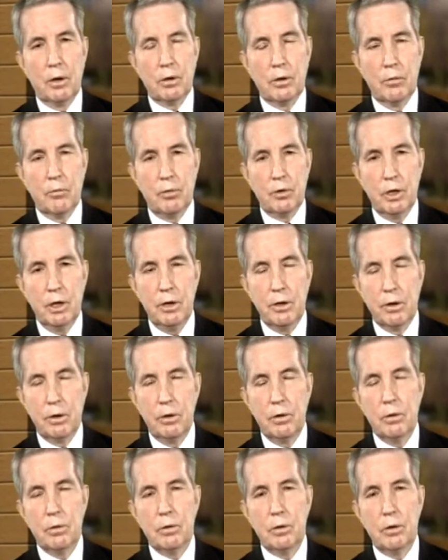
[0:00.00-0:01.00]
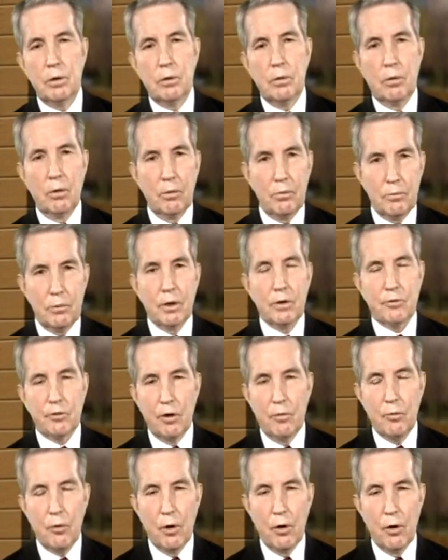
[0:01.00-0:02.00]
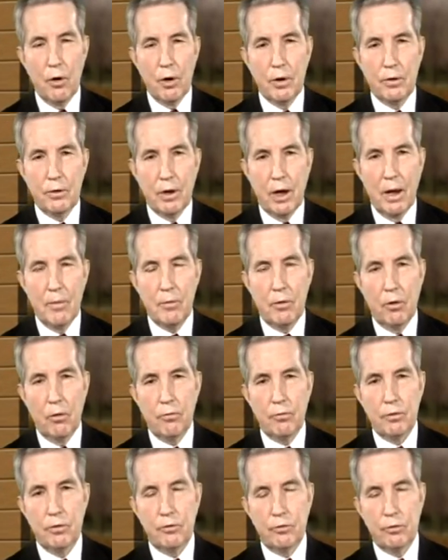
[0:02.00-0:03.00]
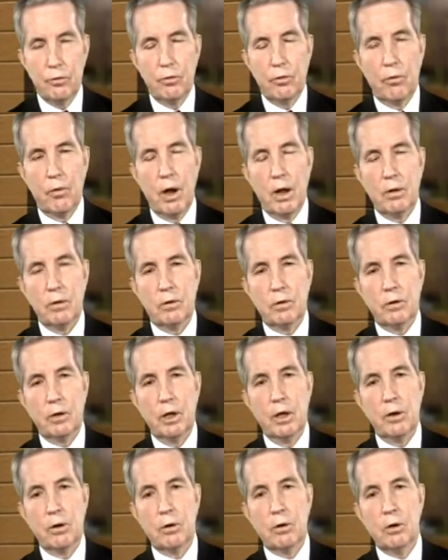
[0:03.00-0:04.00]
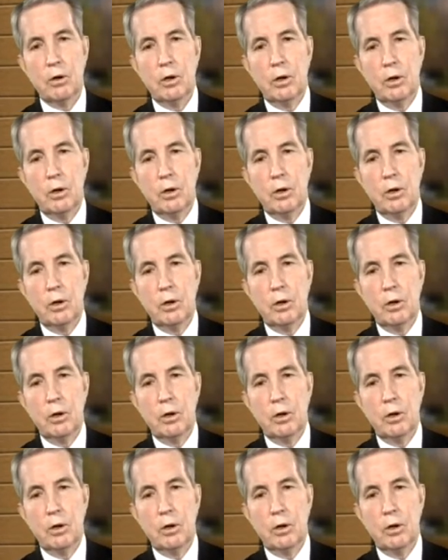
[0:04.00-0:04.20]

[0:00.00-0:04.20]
completed at some point in time, and hopefully sooner rather than later.